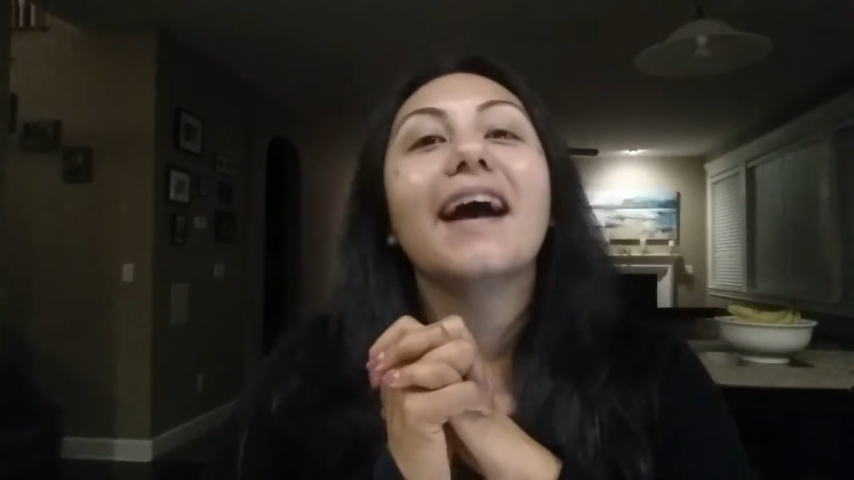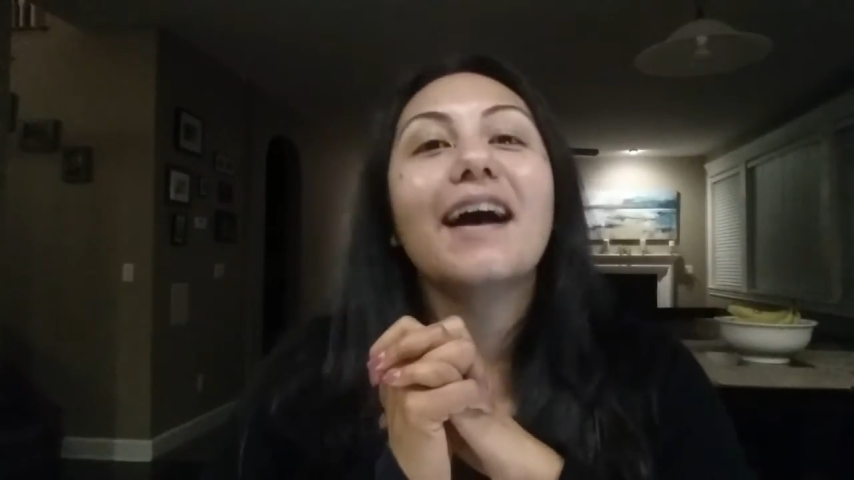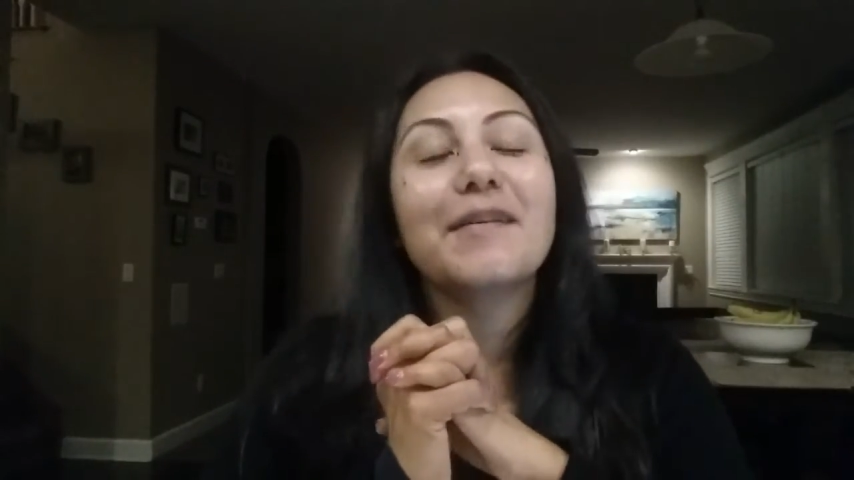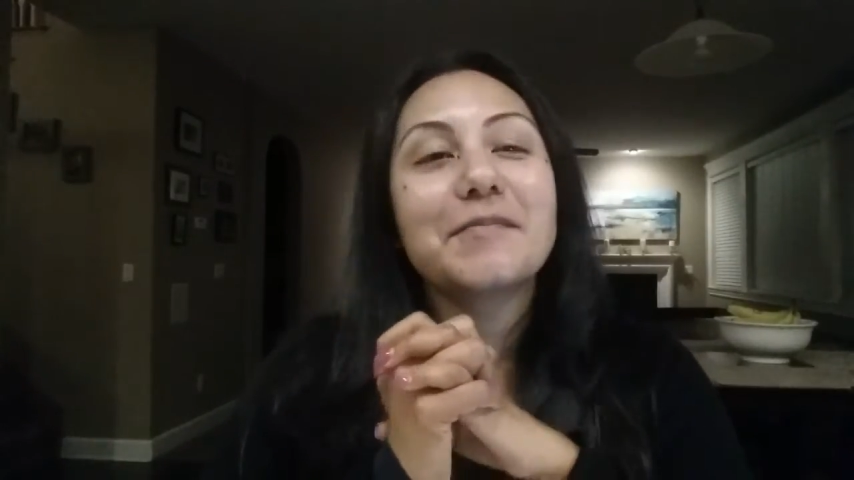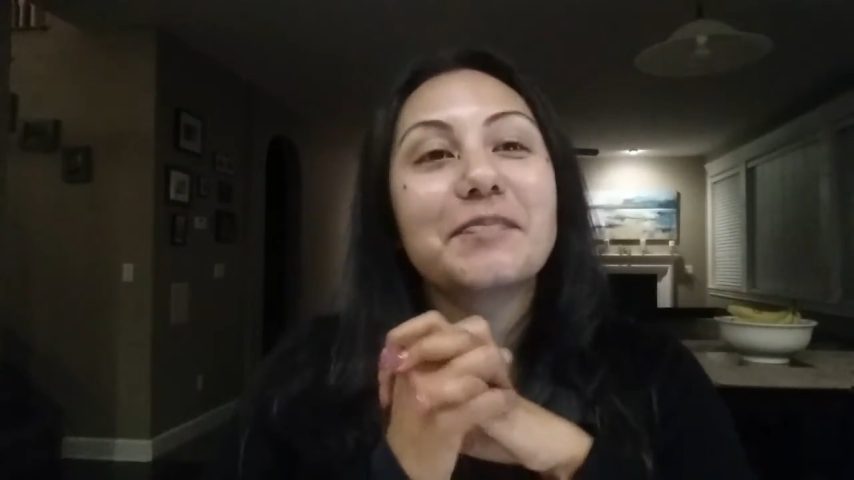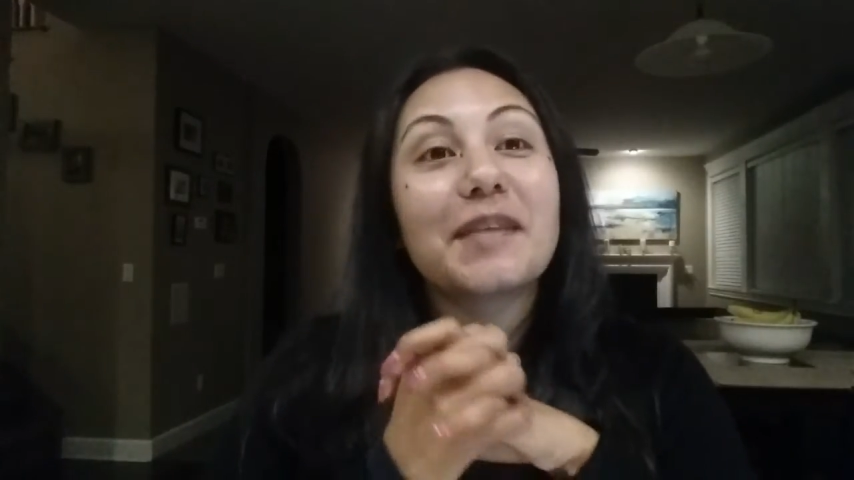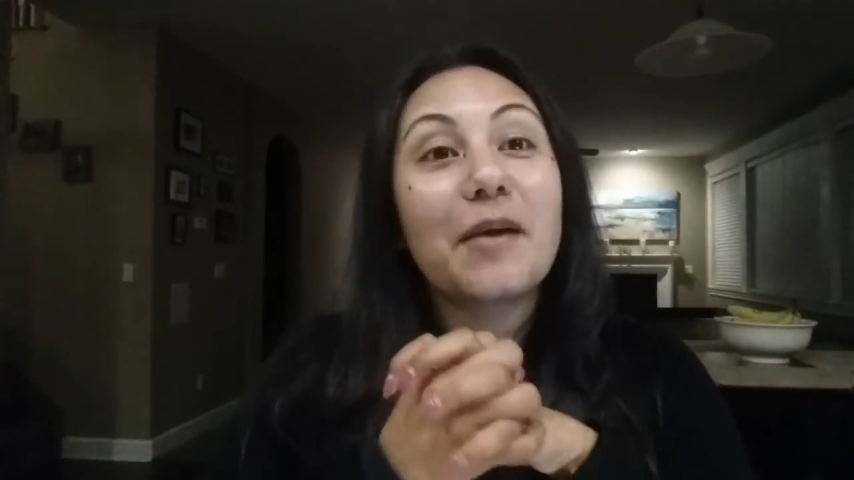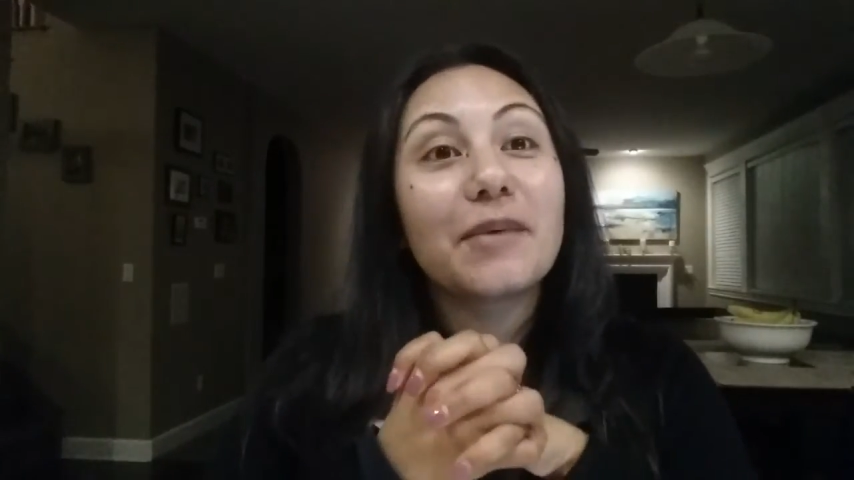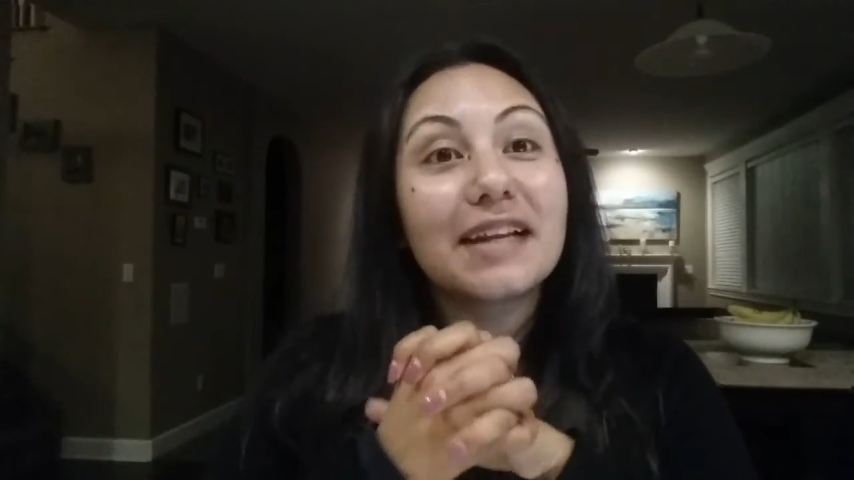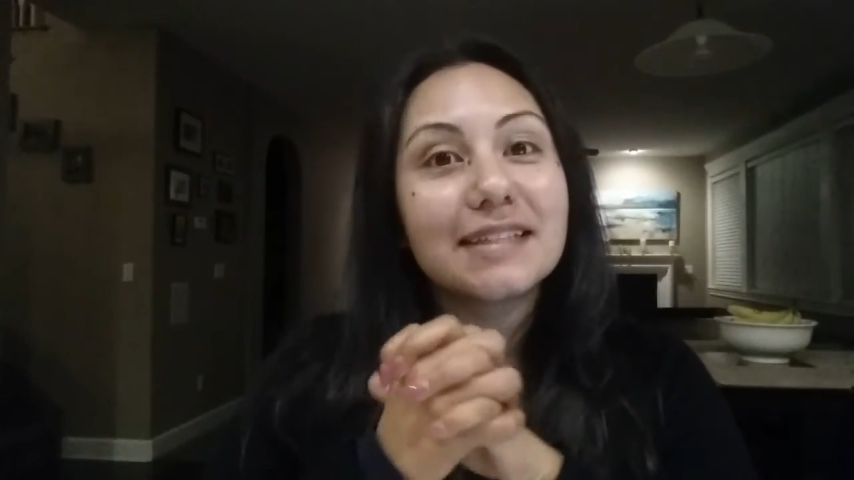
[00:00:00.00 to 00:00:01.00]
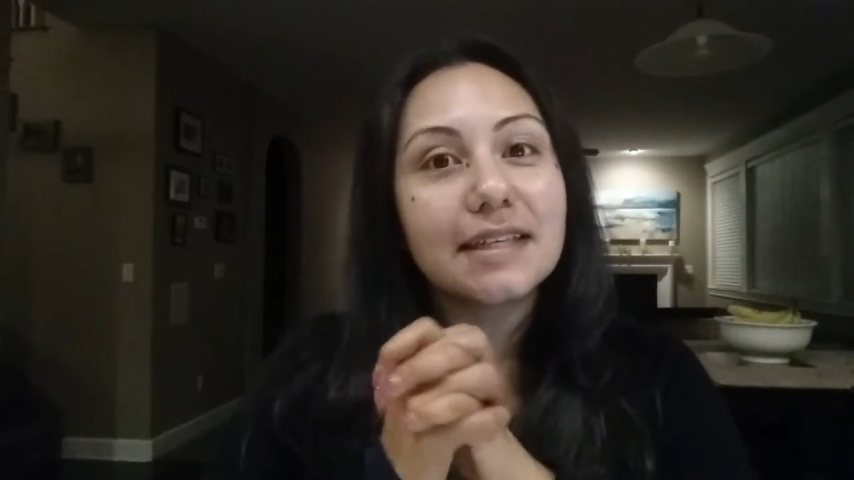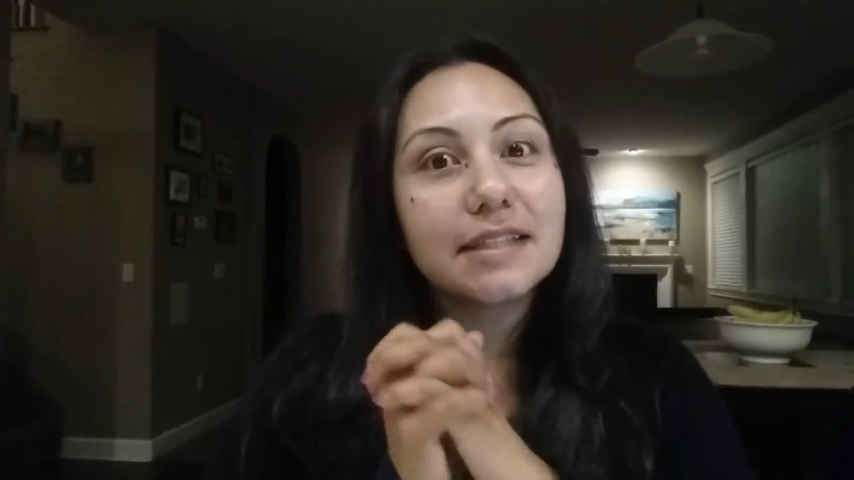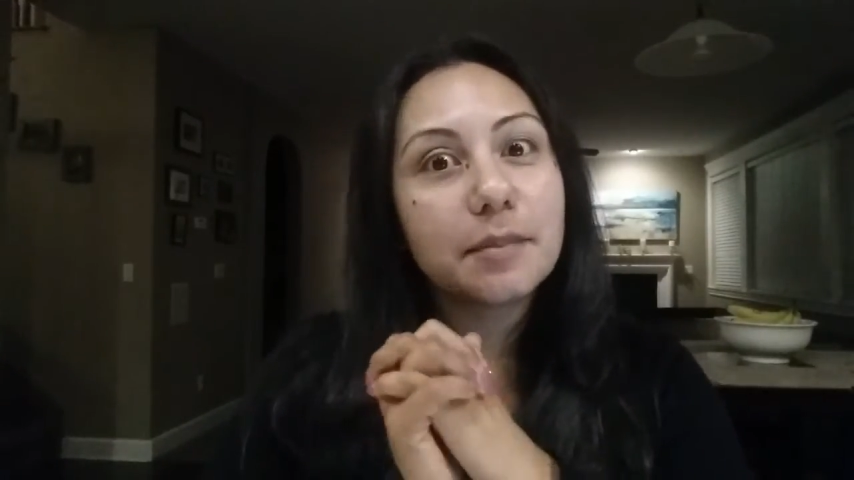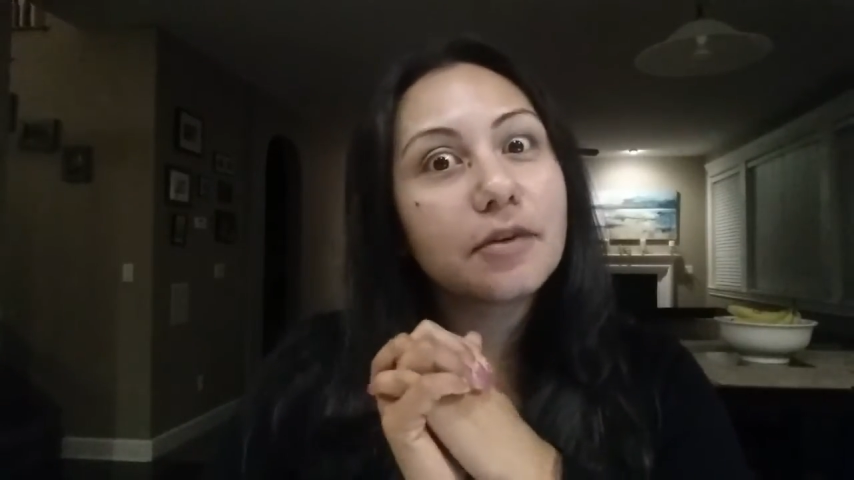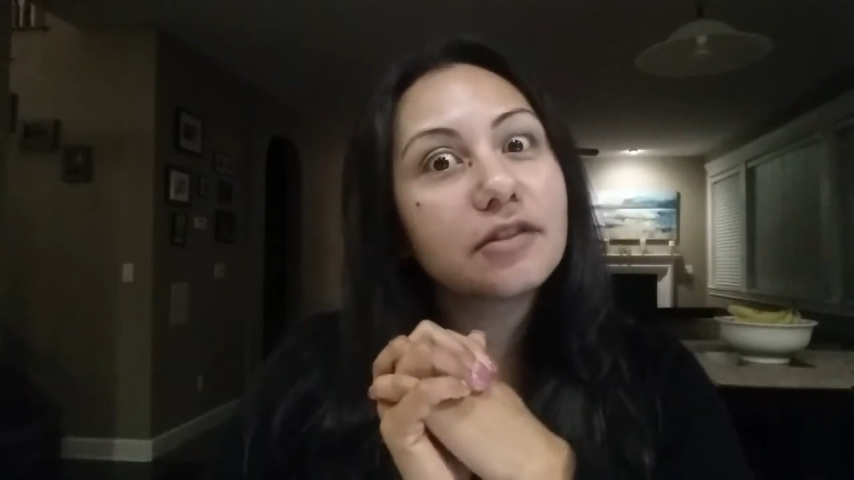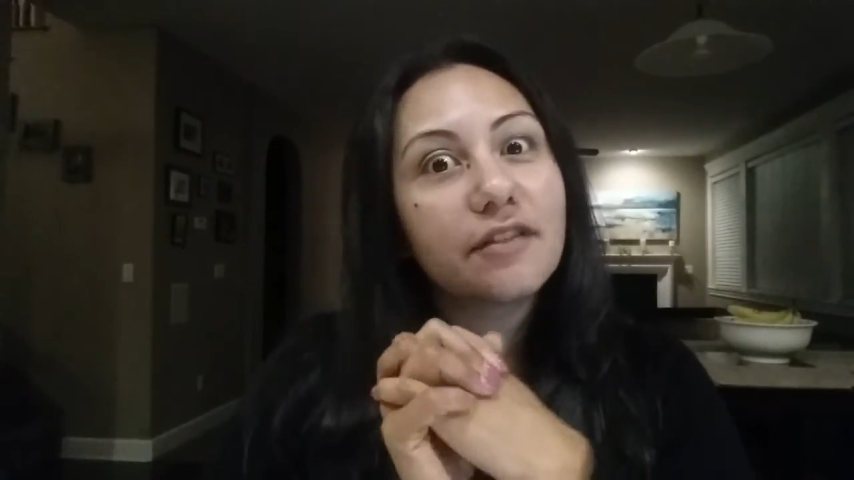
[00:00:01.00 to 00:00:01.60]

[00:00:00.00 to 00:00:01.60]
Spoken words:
Now, when I say typical